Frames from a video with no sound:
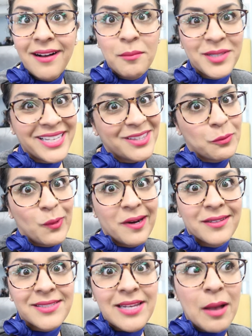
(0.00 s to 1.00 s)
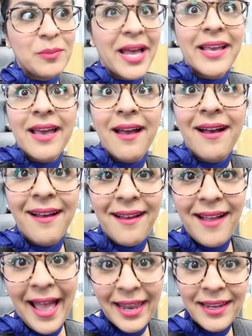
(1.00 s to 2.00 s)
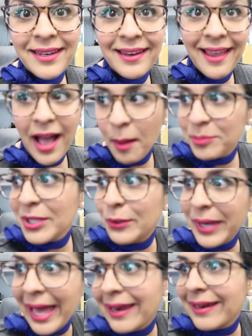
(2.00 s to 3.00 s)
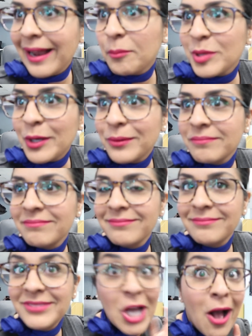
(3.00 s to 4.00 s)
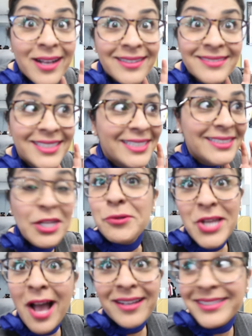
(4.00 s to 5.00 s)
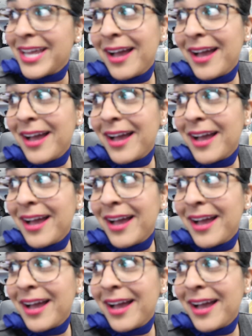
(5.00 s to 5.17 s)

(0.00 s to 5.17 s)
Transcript: I'm like the worst. I'm like, edit, upload, talk. No, talk.